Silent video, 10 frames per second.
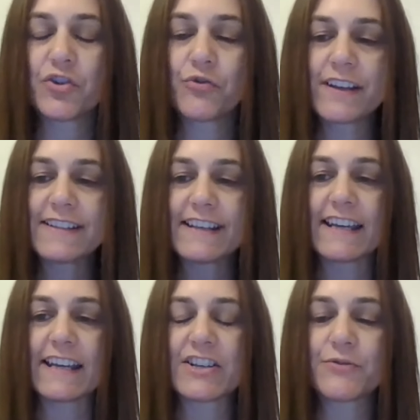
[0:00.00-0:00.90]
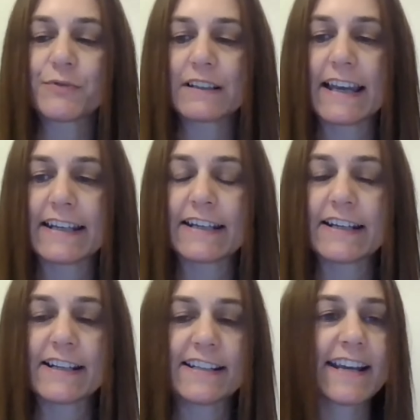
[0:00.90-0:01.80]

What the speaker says: all these are interrelated, it's